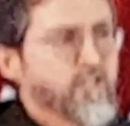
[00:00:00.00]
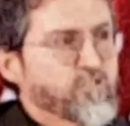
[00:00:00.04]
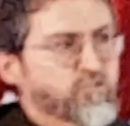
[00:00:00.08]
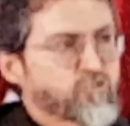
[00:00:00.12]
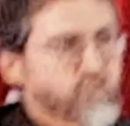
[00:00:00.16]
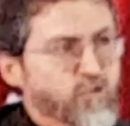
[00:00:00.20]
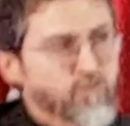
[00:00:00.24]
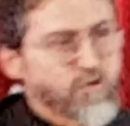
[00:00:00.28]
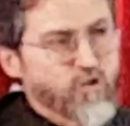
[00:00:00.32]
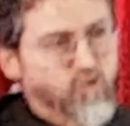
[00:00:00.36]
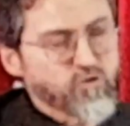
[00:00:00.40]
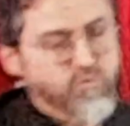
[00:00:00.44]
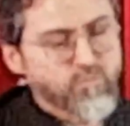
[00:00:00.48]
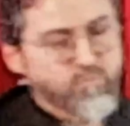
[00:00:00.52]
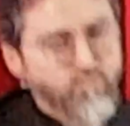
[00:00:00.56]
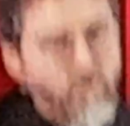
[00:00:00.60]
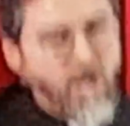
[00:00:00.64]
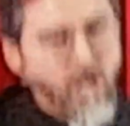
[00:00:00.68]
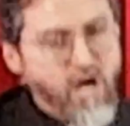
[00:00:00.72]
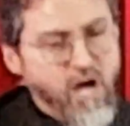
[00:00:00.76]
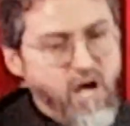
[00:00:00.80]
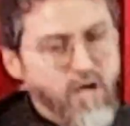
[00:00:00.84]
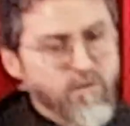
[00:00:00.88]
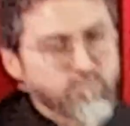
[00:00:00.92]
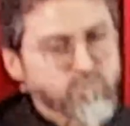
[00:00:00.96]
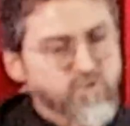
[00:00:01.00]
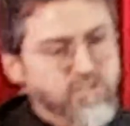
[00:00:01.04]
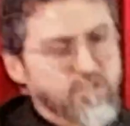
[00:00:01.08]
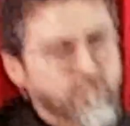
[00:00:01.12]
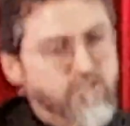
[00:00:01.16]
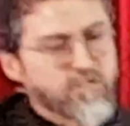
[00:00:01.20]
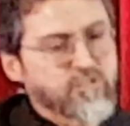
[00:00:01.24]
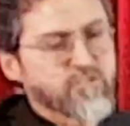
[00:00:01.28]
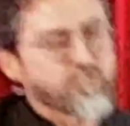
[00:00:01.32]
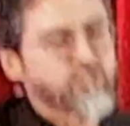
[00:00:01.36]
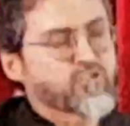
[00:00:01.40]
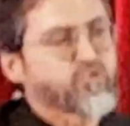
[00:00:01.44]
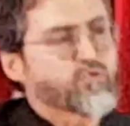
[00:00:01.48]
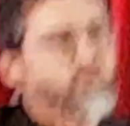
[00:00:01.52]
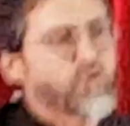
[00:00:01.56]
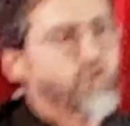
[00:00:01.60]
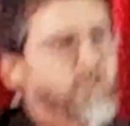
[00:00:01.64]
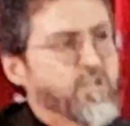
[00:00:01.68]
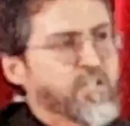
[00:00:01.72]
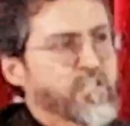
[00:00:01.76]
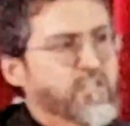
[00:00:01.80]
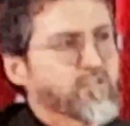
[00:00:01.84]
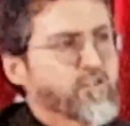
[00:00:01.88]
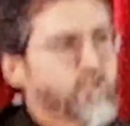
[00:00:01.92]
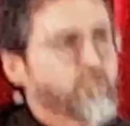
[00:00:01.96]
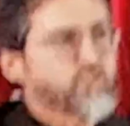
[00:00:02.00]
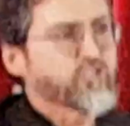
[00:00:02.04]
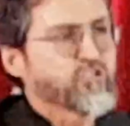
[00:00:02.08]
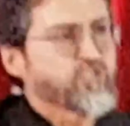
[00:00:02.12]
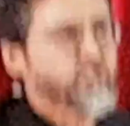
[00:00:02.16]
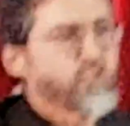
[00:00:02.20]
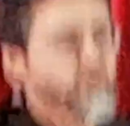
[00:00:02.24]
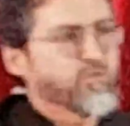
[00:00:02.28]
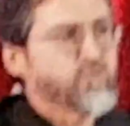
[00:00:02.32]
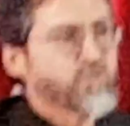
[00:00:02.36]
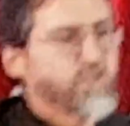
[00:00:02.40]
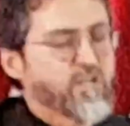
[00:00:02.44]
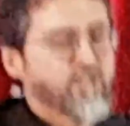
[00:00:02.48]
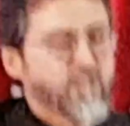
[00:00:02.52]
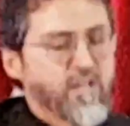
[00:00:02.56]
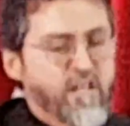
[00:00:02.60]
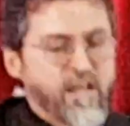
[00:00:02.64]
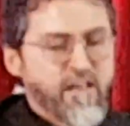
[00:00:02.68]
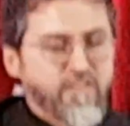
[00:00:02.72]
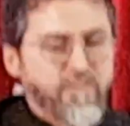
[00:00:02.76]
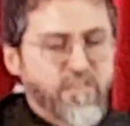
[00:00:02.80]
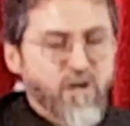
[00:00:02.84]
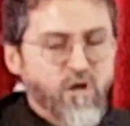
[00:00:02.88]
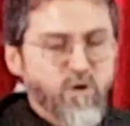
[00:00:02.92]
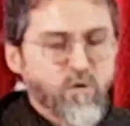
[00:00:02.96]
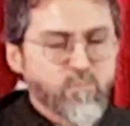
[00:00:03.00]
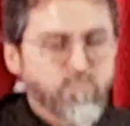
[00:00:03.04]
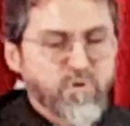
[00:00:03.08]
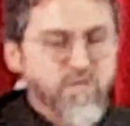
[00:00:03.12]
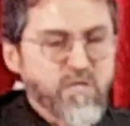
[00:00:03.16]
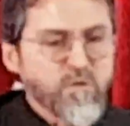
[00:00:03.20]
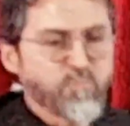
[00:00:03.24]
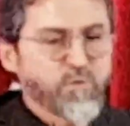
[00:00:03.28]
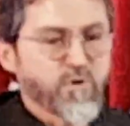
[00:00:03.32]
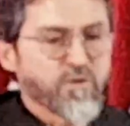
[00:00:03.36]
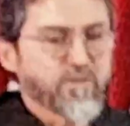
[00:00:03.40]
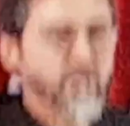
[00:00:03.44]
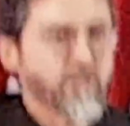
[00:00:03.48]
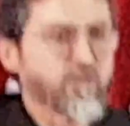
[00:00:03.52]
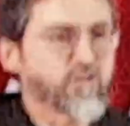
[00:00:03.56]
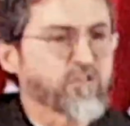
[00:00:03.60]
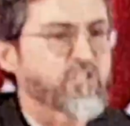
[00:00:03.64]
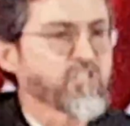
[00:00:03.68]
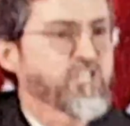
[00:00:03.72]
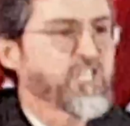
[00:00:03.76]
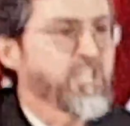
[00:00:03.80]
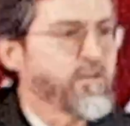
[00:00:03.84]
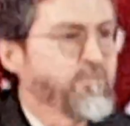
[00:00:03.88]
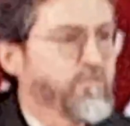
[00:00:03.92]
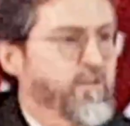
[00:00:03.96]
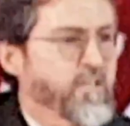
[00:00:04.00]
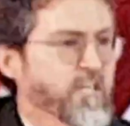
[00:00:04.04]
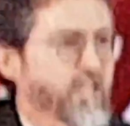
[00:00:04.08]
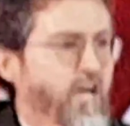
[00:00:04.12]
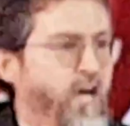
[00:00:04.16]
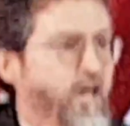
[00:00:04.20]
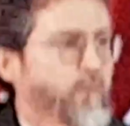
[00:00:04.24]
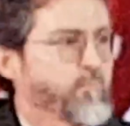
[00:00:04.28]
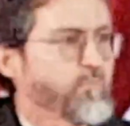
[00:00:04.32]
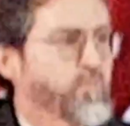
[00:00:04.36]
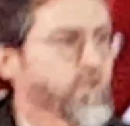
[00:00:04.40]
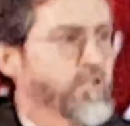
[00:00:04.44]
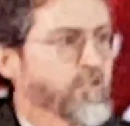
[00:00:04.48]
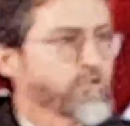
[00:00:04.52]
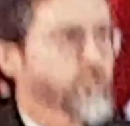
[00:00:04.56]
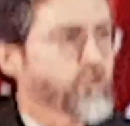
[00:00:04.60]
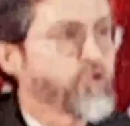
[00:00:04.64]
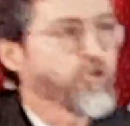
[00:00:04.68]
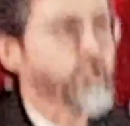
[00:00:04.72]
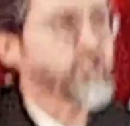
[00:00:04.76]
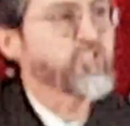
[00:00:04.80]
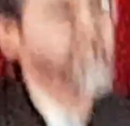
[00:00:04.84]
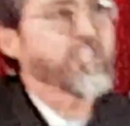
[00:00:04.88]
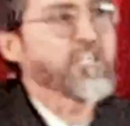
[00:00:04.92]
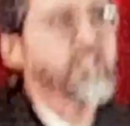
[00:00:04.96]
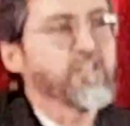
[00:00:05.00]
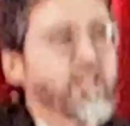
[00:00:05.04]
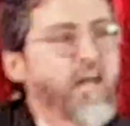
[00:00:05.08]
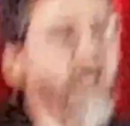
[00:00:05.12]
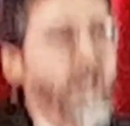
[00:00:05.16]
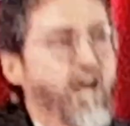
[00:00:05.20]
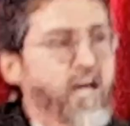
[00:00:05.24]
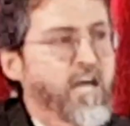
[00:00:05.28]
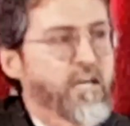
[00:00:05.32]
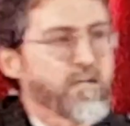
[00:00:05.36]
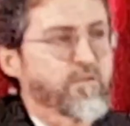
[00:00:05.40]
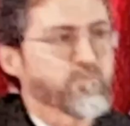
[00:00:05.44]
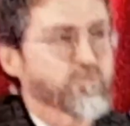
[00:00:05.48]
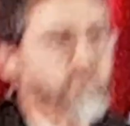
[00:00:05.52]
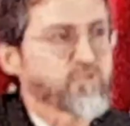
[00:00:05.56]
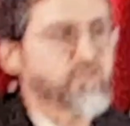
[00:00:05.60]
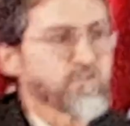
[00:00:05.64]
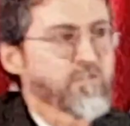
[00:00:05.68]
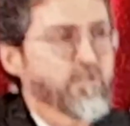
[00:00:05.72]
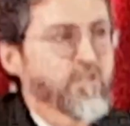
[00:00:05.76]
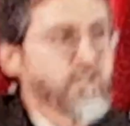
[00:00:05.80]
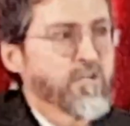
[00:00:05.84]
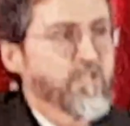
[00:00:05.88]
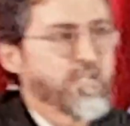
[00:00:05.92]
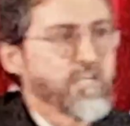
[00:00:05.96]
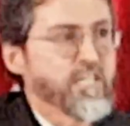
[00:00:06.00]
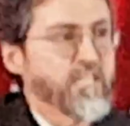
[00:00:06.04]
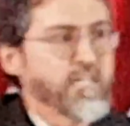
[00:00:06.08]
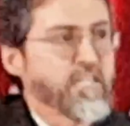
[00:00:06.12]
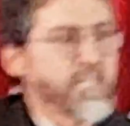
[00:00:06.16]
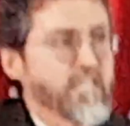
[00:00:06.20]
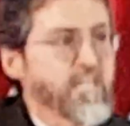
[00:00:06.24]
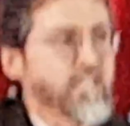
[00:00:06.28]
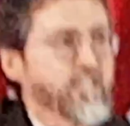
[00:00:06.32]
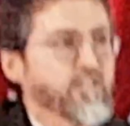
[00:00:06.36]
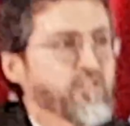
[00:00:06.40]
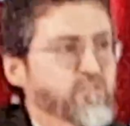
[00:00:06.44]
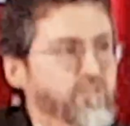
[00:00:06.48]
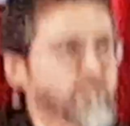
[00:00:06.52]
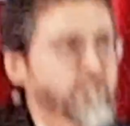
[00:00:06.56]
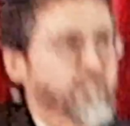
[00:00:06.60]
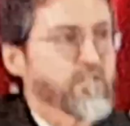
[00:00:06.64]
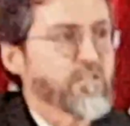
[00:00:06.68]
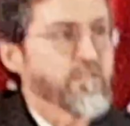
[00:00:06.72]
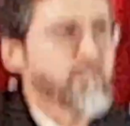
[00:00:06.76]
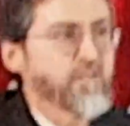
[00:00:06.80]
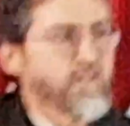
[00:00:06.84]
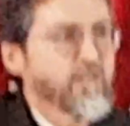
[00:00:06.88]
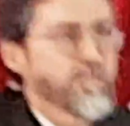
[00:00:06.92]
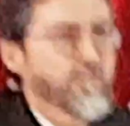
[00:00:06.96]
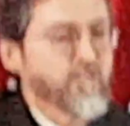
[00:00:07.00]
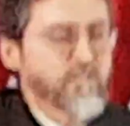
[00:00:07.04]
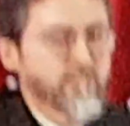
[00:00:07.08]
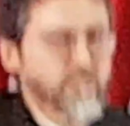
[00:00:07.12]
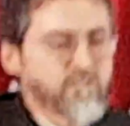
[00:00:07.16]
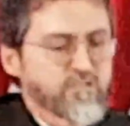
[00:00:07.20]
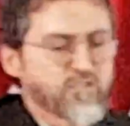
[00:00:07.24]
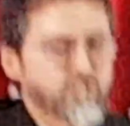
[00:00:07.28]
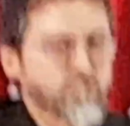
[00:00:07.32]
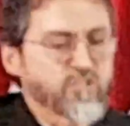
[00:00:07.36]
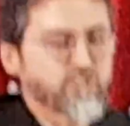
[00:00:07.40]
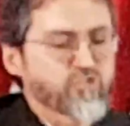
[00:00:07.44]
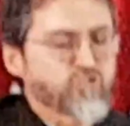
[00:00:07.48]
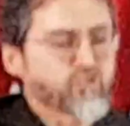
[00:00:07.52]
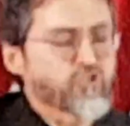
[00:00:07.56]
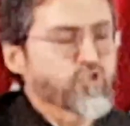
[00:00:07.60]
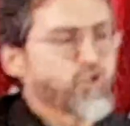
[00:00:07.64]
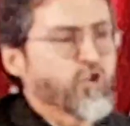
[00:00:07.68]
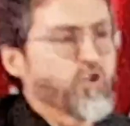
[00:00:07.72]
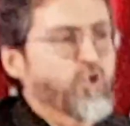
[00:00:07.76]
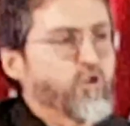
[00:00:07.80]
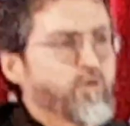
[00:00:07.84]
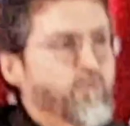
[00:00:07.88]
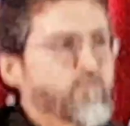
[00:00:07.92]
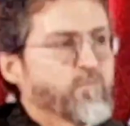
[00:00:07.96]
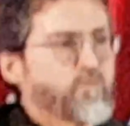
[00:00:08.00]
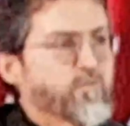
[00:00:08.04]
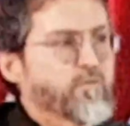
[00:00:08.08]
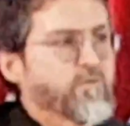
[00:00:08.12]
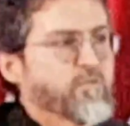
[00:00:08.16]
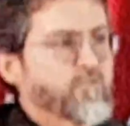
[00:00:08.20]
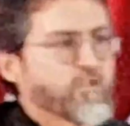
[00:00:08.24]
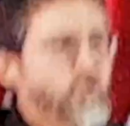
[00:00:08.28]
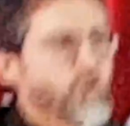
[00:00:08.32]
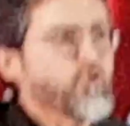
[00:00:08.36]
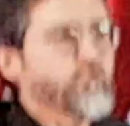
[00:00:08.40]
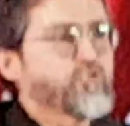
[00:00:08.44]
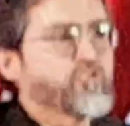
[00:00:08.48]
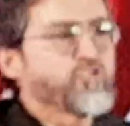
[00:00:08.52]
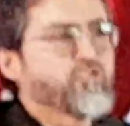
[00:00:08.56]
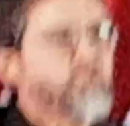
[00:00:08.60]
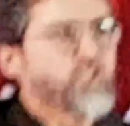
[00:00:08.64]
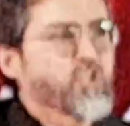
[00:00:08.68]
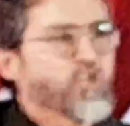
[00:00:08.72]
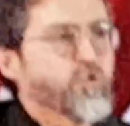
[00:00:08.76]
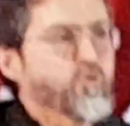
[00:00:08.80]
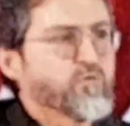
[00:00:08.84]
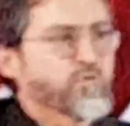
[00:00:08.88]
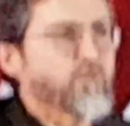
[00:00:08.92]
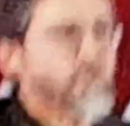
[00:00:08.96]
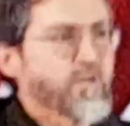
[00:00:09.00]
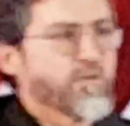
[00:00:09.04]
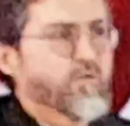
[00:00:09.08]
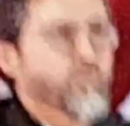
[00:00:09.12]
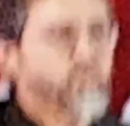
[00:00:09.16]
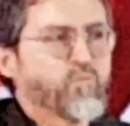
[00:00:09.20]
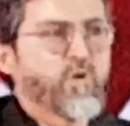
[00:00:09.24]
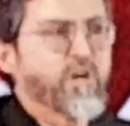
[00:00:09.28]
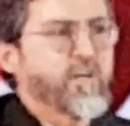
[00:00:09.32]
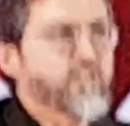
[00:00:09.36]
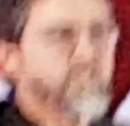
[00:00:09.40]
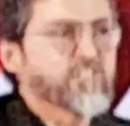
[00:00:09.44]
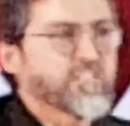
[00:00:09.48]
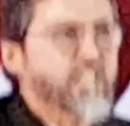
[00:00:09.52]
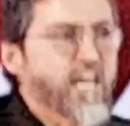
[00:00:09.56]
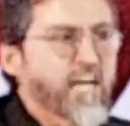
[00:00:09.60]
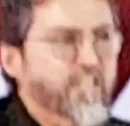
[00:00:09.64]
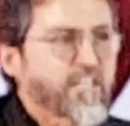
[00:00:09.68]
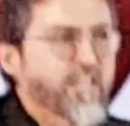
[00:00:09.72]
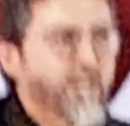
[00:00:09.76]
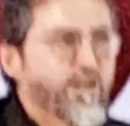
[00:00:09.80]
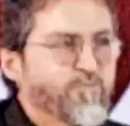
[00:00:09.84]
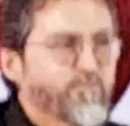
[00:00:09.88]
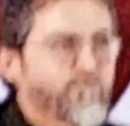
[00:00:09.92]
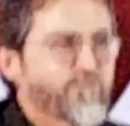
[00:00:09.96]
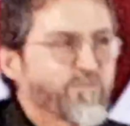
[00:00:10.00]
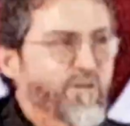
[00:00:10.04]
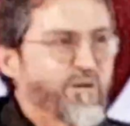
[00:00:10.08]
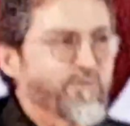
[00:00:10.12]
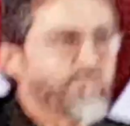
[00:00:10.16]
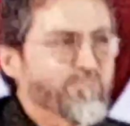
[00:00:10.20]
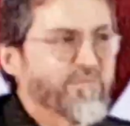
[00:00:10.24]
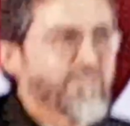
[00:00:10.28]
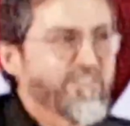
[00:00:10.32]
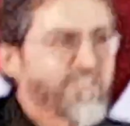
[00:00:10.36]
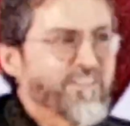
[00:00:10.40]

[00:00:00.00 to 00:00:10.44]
So those bombs that are destroying those children, there are people that are giving up cushy lives in England to serve those children. Where does that come from?